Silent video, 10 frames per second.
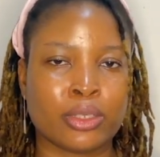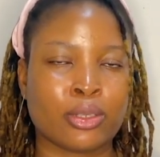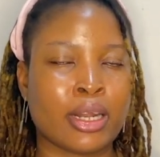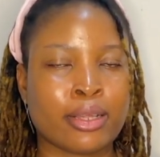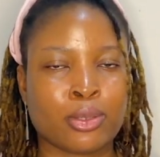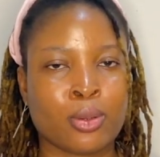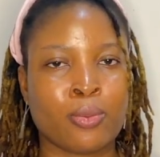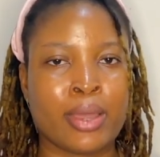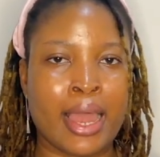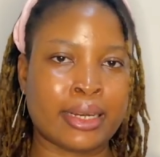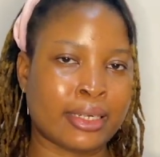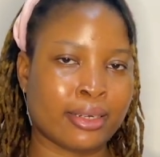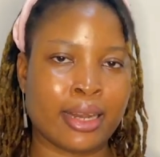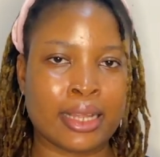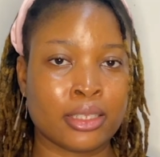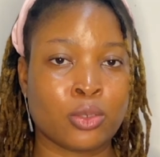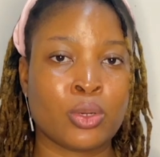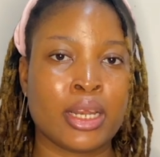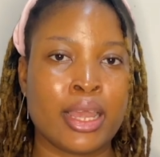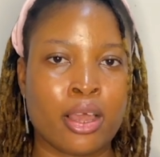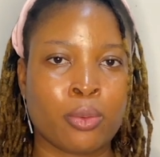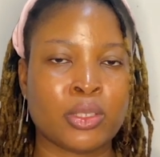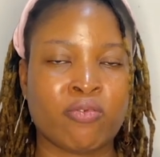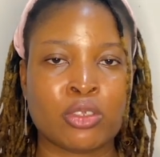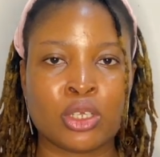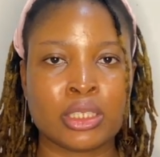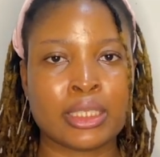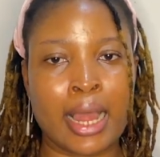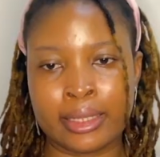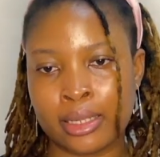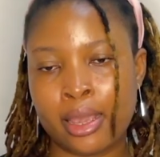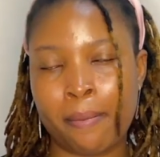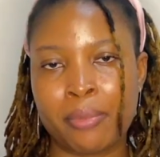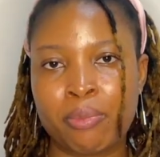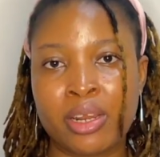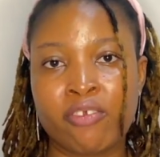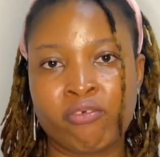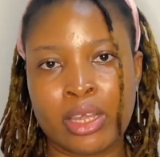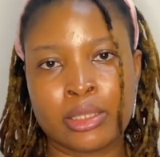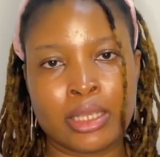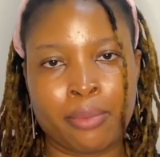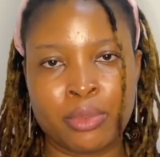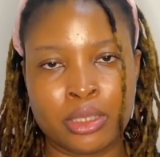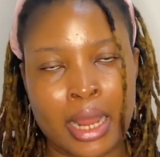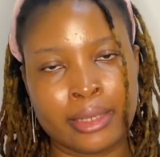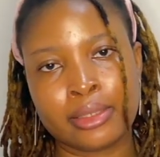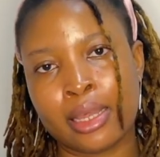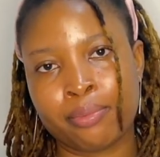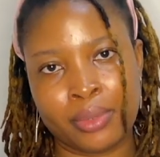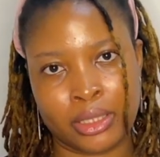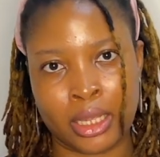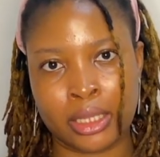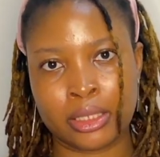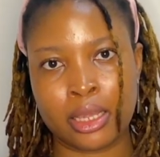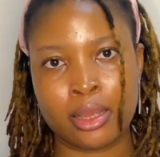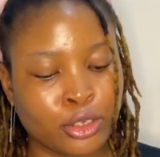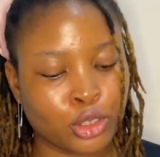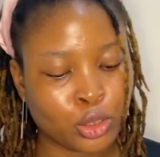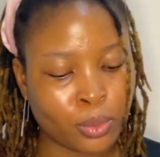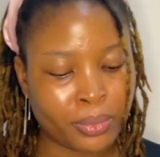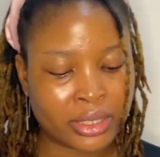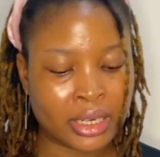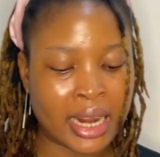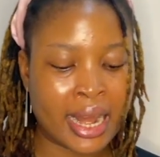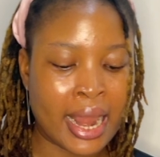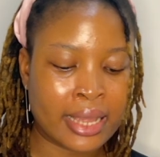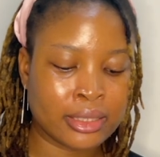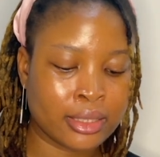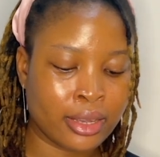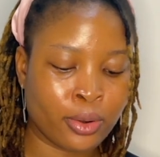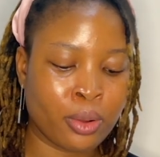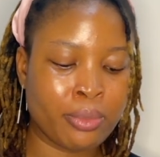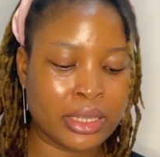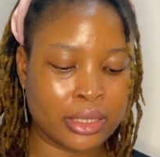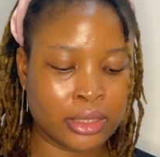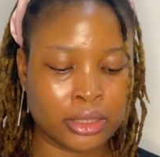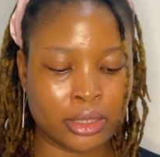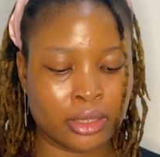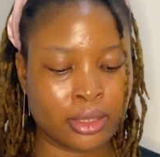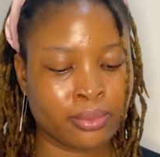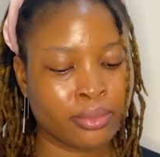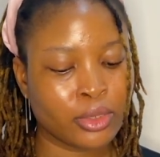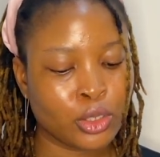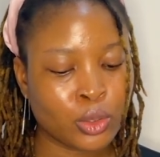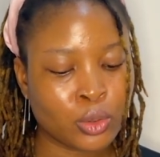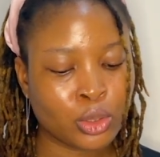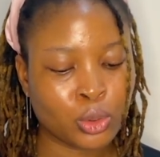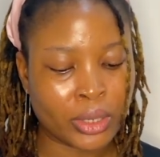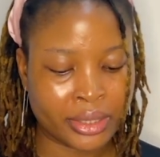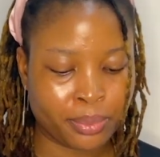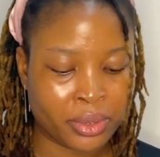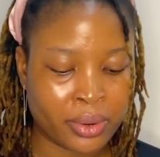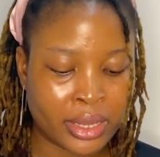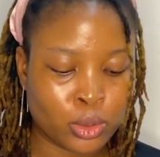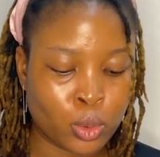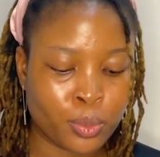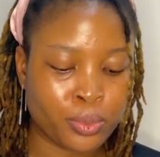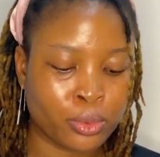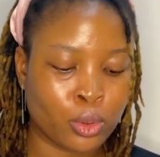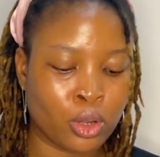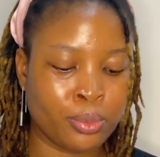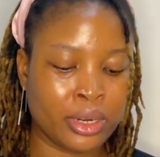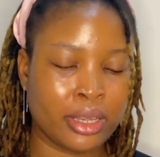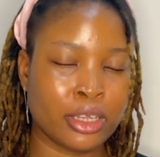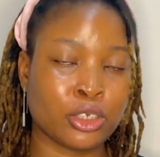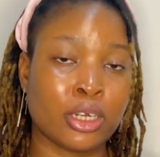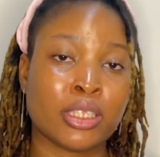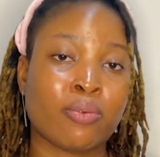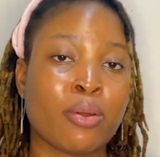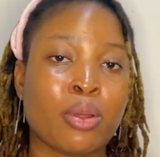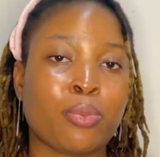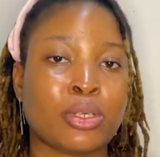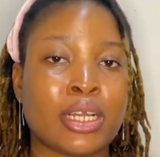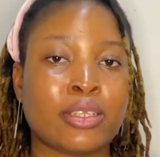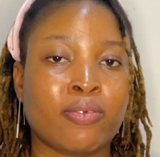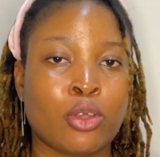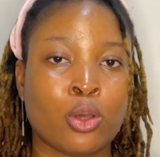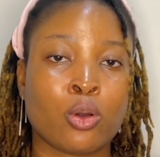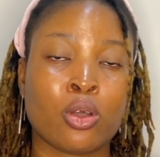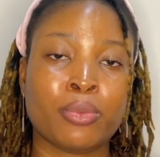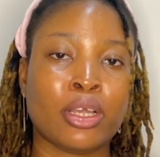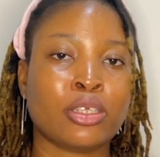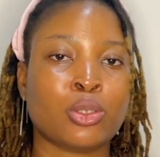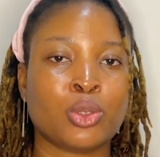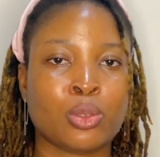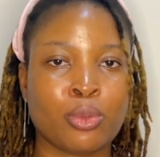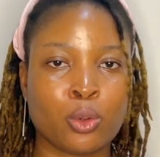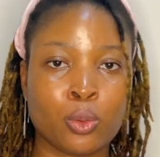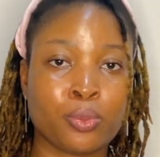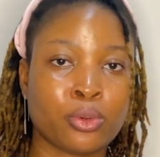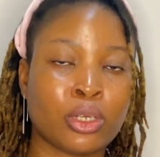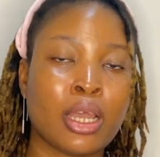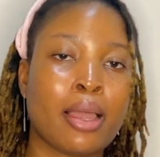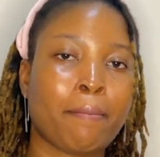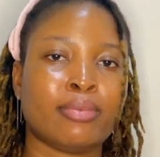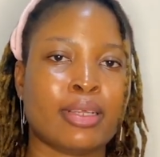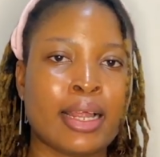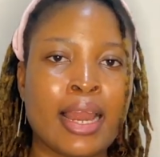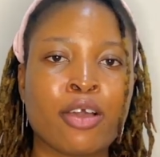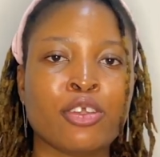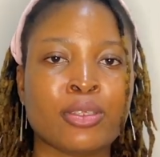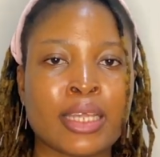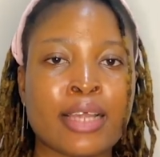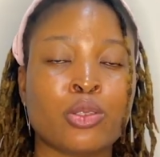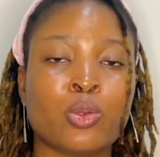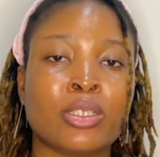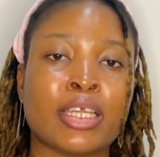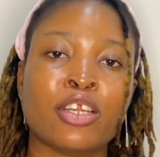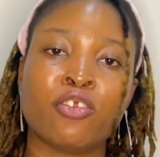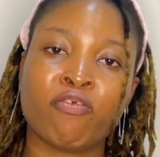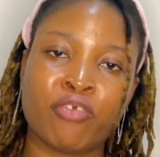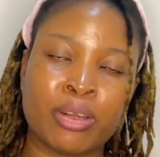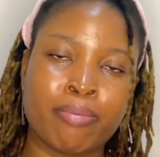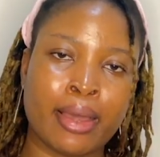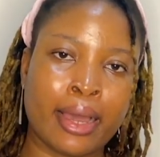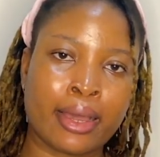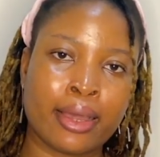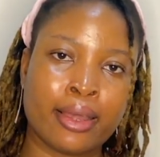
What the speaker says: So that's somewhere, and that is really helps if you just start. Maybe the first step is like 10%. Show personalized error messages. Use transparent, open communication. It's very important for your communication to be open. Allow users to send you feedback.